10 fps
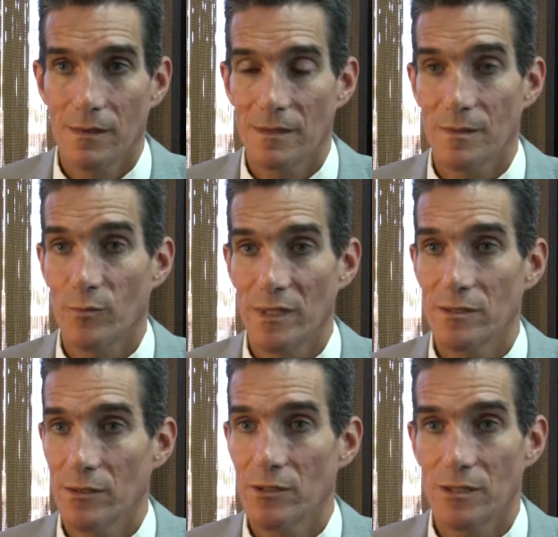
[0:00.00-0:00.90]
some
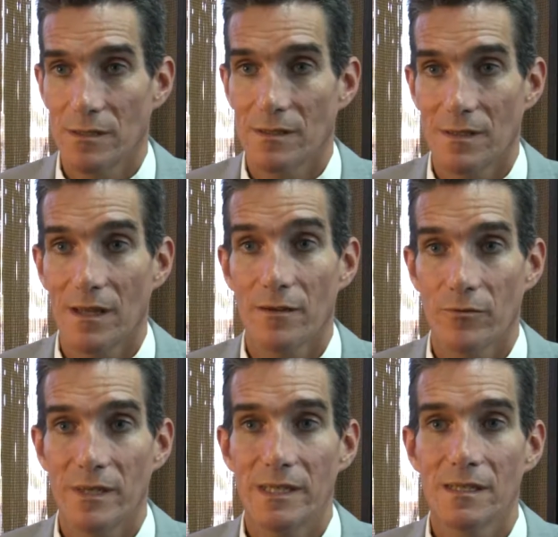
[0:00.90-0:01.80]
research and a lot
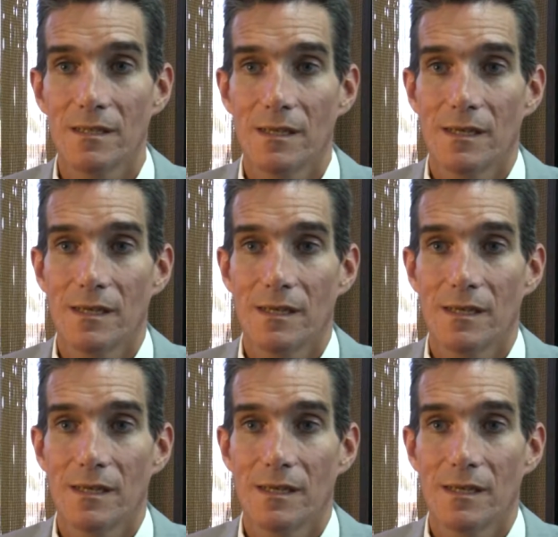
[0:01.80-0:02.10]
of reading.